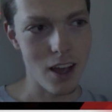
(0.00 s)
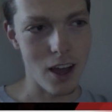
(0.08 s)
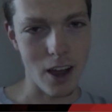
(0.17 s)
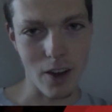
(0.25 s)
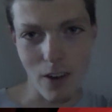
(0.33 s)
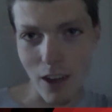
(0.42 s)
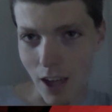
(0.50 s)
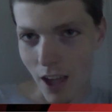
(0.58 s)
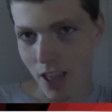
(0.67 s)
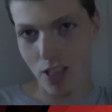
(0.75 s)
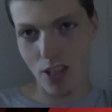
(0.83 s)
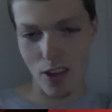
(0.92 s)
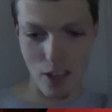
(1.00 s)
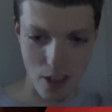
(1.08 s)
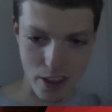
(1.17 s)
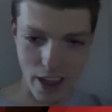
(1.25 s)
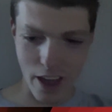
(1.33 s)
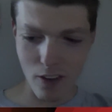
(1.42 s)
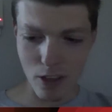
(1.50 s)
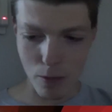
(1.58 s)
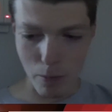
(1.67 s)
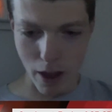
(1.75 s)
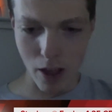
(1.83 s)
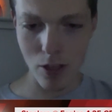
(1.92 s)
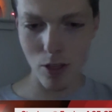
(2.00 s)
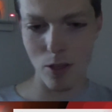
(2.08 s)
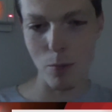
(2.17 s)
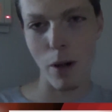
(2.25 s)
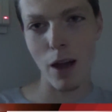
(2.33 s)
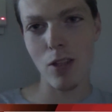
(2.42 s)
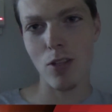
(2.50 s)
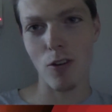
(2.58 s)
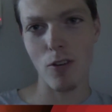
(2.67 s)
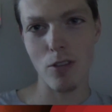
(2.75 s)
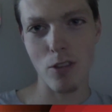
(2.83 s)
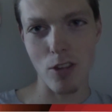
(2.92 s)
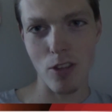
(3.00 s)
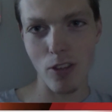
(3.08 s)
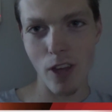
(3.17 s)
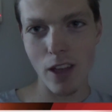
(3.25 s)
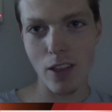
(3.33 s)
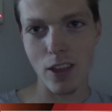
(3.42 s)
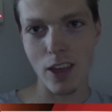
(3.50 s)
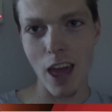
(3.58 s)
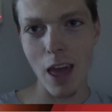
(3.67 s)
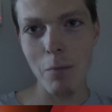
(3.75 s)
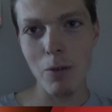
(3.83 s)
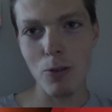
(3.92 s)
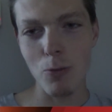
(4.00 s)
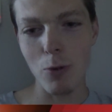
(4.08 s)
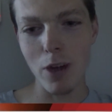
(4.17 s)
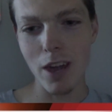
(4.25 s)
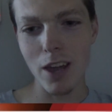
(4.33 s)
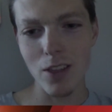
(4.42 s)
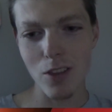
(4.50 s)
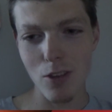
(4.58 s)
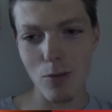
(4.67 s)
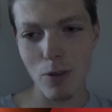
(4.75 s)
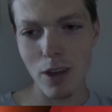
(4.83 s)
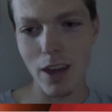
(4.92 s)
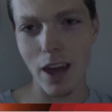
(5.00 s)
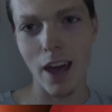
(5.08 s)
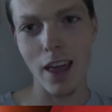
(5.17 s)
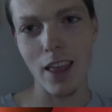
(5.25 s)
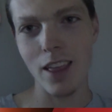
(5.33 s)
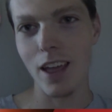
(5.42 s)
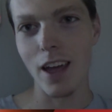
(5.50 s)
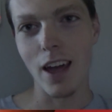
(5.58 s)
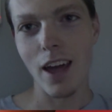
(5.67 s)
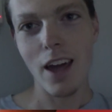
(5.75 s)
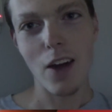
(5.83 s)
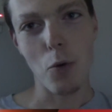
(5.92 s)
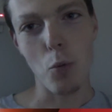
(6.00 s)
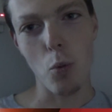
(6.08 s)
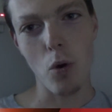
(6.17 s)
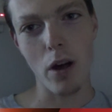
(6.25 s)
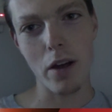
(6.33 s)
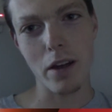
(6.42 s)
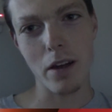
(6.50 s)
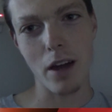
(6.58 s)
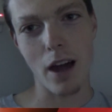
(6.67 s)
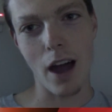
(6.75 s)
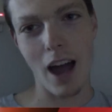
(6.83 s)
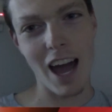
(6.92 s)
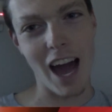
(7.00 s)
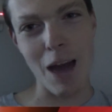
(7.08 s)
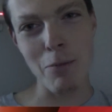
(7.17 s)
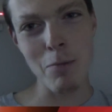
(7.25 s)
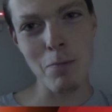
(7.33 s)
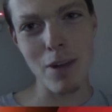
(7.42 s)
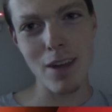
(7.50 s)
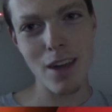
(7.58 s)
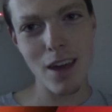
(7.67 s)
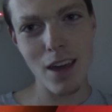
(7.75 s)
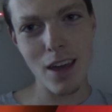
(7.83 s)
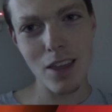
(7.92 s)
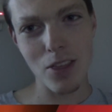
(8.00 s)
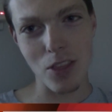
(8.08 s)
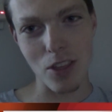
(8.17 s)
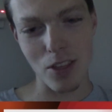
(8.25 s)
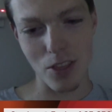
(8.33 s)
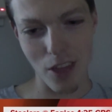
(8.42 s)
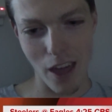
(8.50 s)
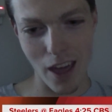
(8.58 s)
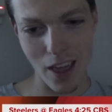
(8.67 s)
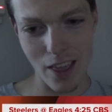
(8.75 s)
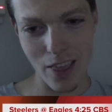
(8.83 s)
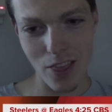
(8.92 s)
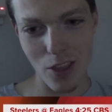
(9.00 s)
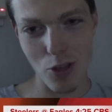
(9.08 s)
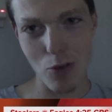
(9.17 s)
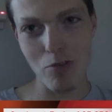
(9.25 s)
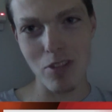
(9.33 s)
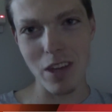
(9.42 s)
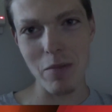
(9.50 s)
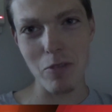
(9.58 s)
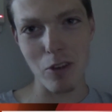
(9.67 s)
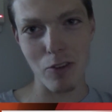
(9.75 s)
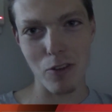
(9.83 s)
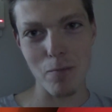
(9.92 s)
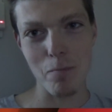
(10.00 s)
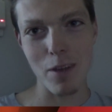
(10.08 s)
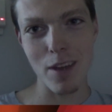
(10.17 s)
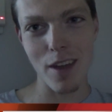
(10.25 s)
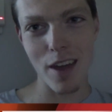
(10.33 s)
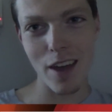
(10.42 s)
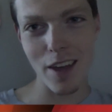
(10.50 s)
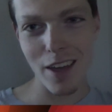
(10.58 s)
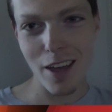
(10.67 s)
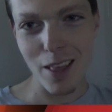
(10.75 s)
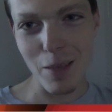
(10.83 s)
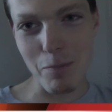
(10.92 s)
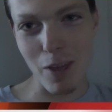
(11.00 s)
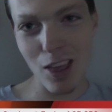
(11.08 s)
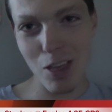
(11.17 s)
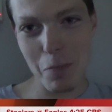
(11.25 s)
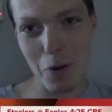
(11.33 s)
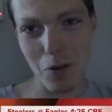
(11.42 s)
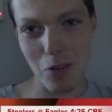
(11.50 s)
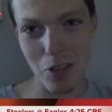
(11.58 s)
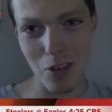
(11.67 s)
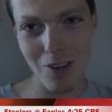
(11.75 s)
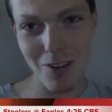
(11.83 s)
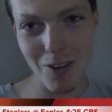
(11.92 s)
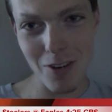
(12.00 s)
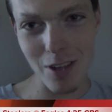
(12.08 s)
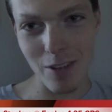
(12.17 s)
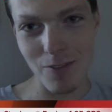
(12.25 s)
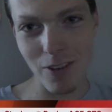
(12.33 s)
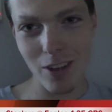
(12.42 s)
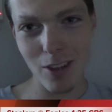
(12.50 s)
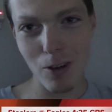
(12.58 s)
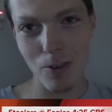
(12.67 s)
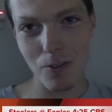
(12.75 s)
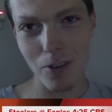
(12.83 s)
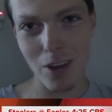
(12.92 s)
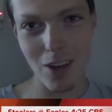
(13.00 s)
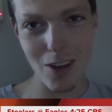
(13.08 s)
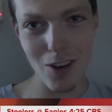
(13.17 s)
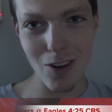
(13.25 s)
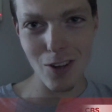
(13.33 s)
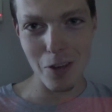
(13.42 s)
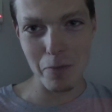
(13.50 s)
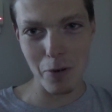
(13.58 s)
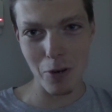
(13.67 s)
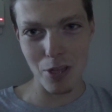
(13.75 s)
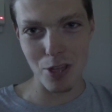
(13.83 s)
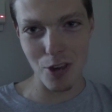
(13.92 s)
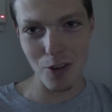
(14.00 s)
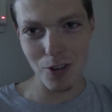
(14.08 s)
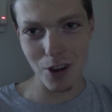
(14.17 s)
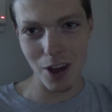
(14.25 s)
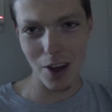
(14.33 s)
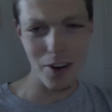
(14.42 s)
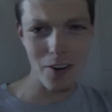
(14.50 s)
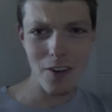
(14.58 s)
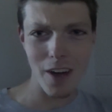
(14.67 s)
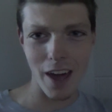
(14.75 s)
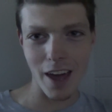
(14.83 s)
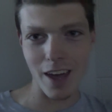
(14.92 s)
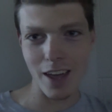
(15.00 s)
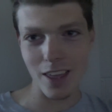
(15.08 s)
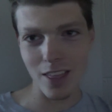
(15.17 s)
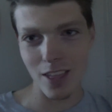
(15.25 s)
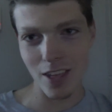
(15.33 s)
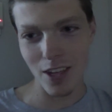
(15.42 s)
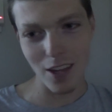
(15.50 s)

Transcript: All right, and so now it's my turn to select game of the week in this week, and I'm in PA, and the two teams are from PA. The Pittsburgh Steelers and Philadelphia Eagles are both 2-0, and